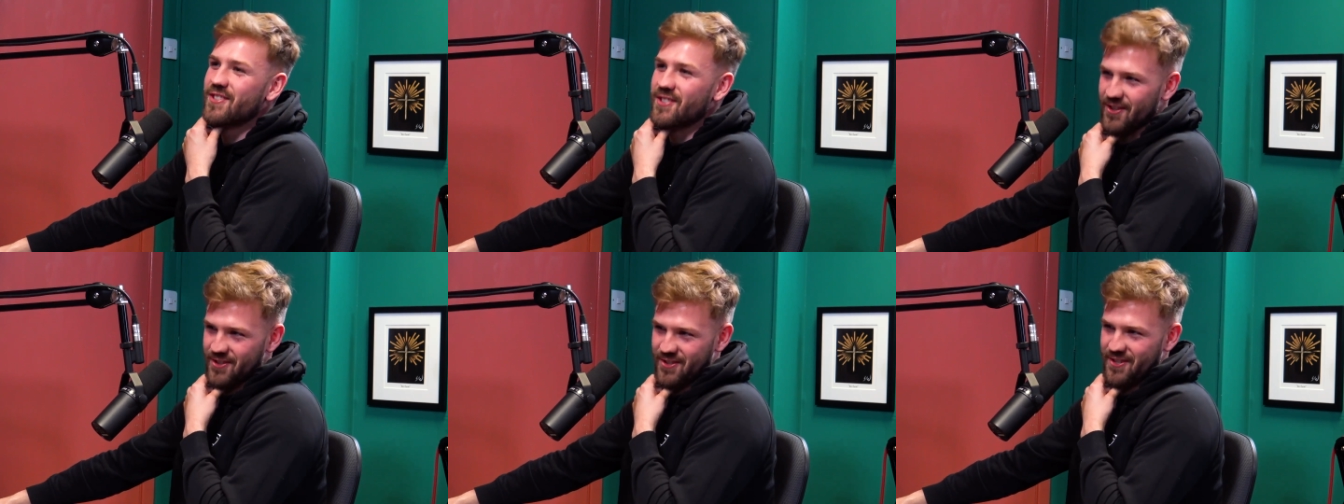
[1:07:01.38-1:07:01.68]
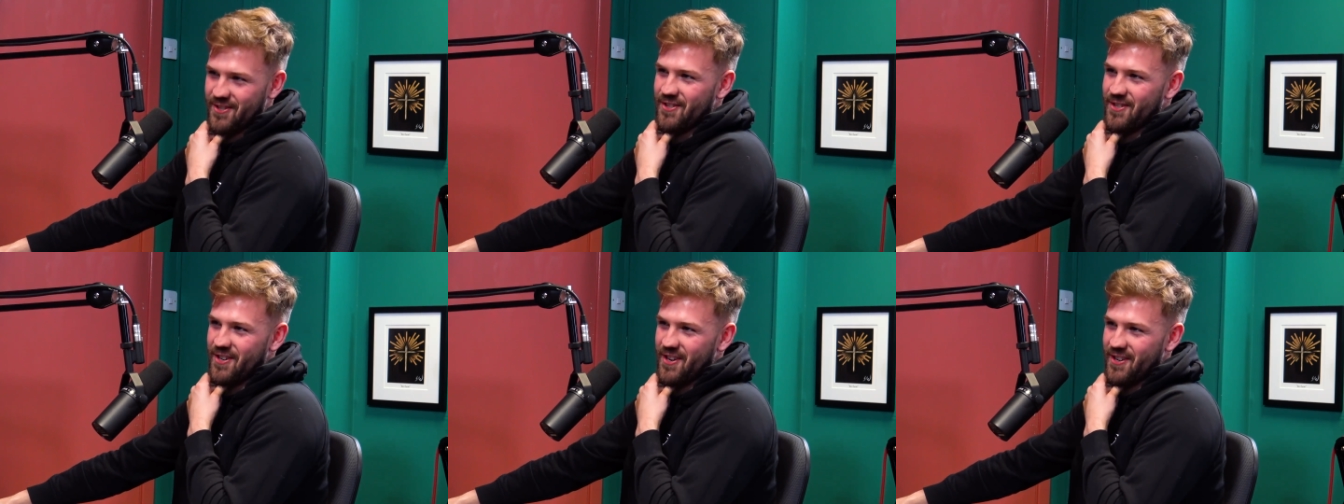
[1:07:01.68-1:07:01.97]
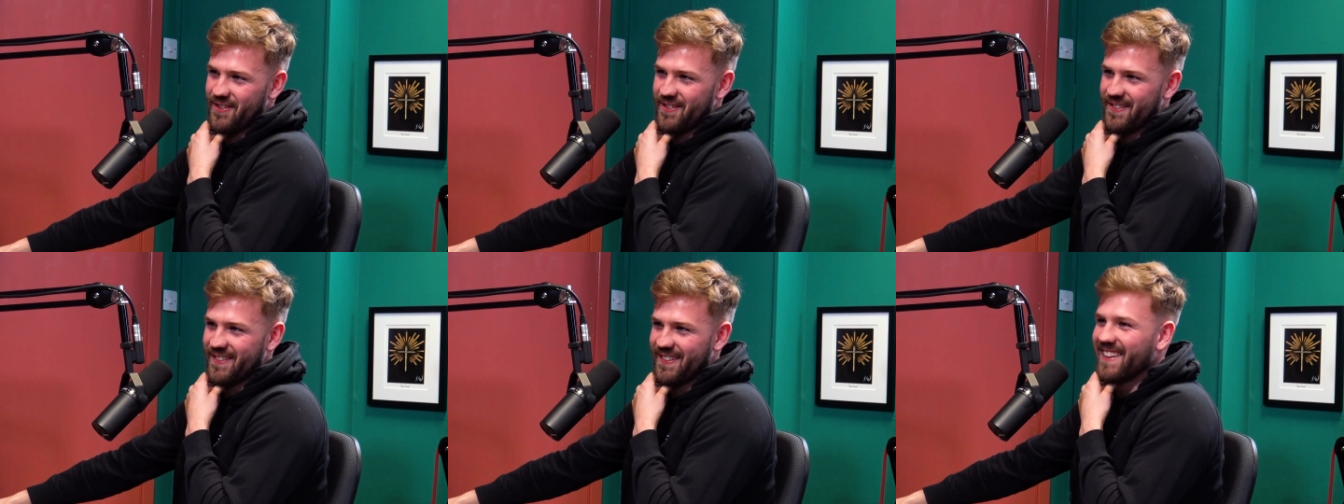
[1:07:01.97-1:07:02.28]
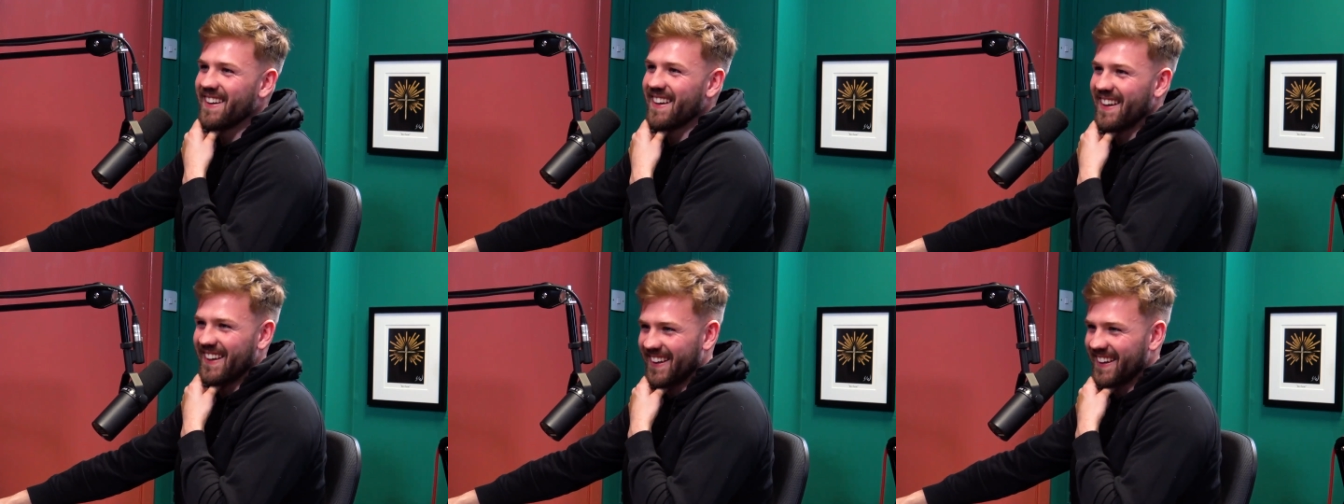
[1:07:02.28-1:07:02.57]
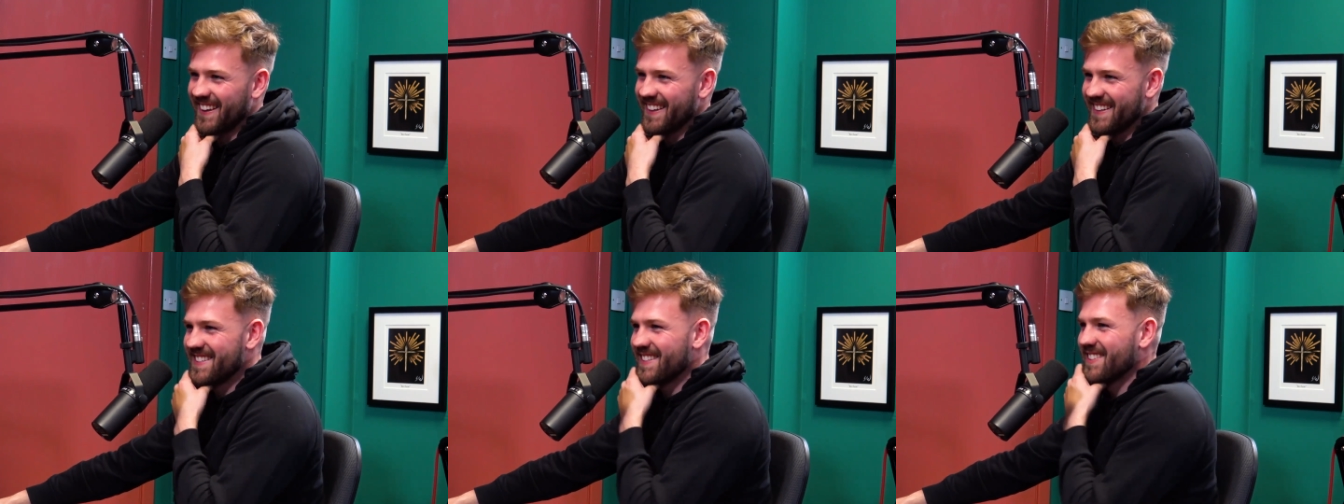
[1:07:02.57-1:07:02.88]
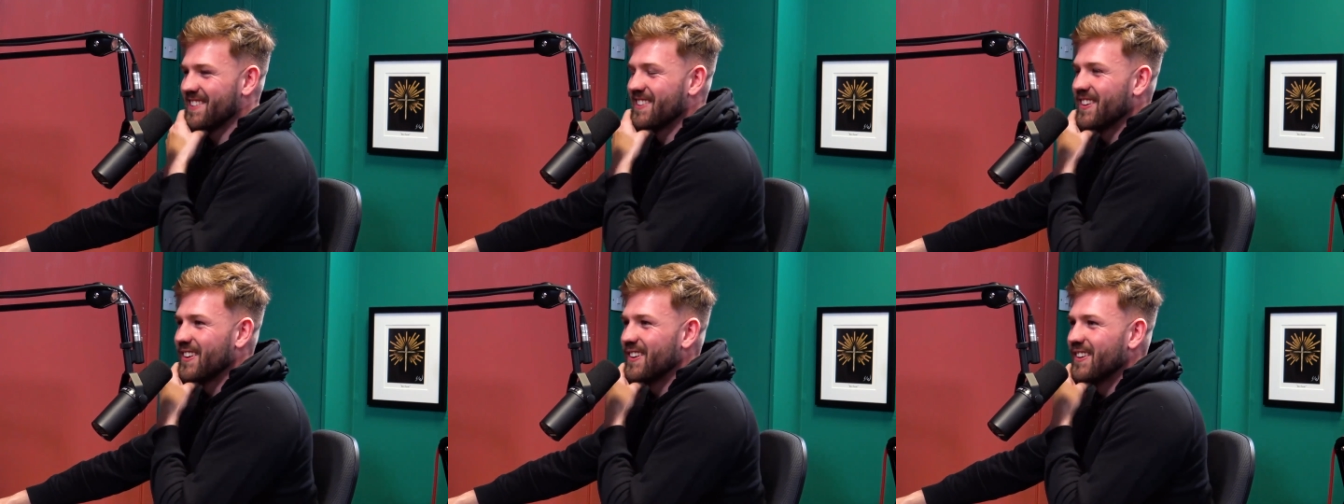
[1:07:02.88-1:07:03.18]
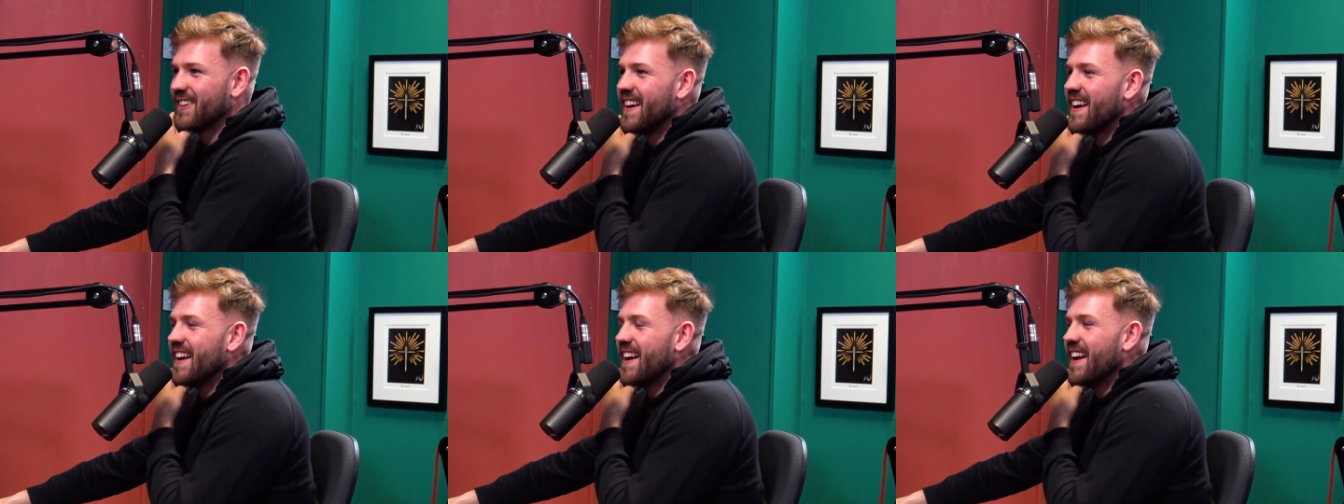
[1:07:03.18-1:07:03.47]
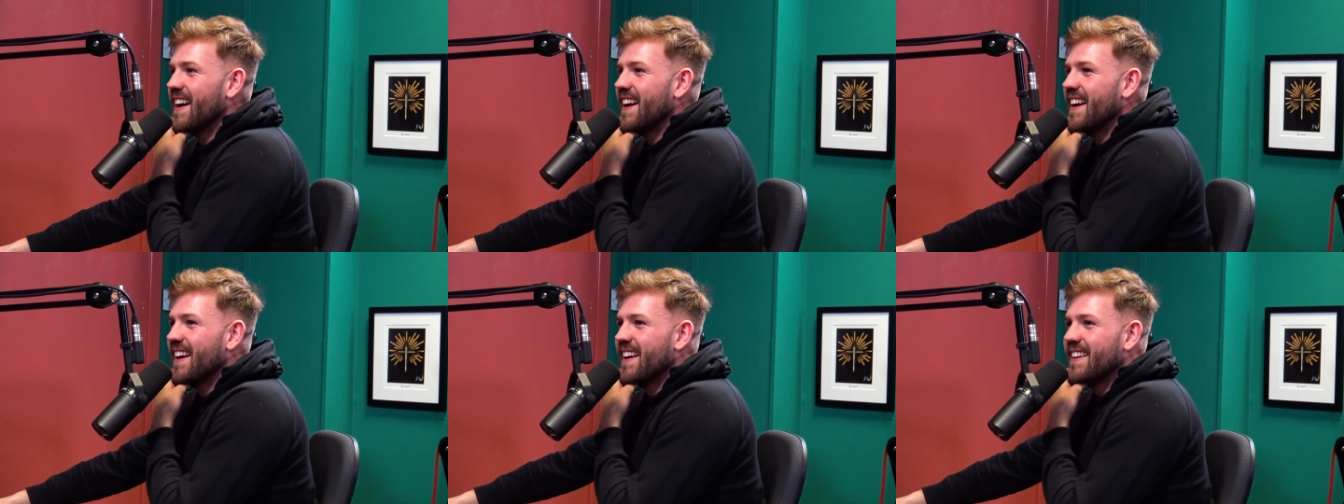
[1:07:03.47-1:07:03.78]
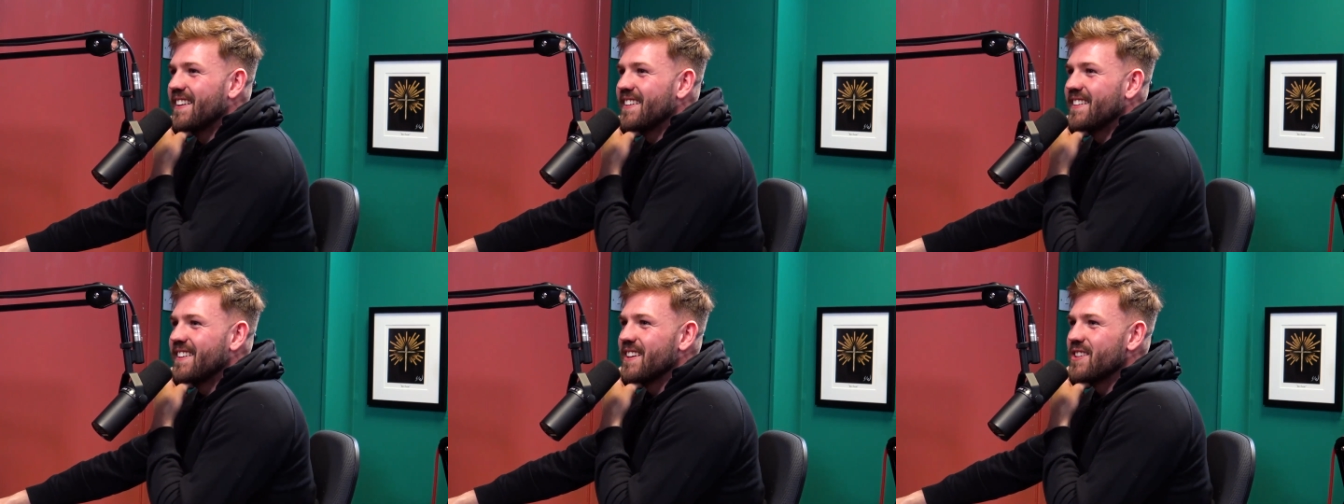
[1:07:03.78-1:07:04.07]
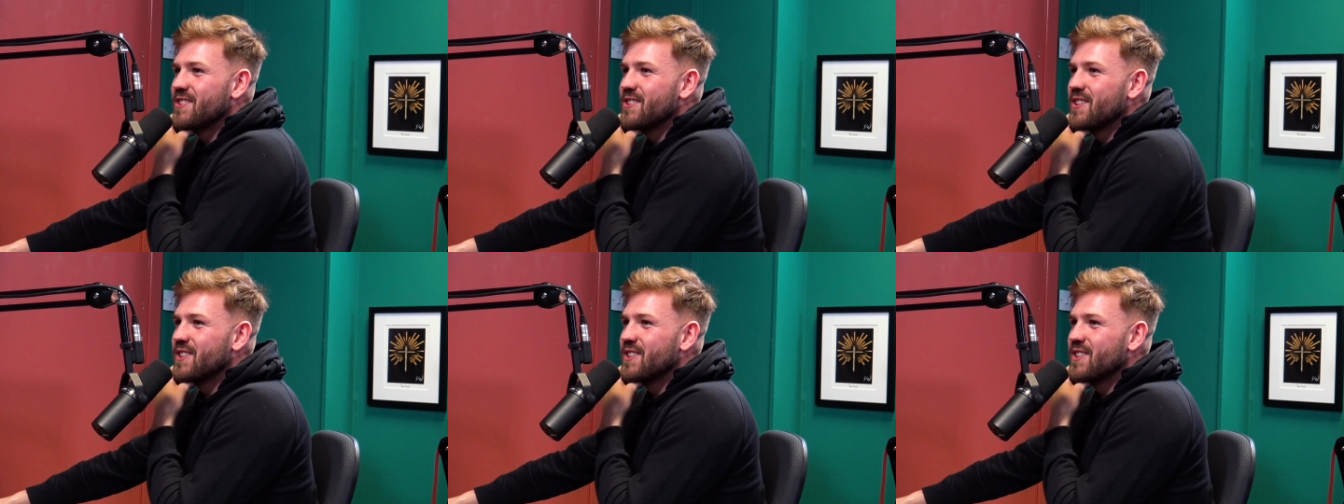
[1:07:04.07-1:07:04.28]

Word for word: does the chin. The chin yeah, Yeah, yeah, so yeah. seen her last night. Yeah, she's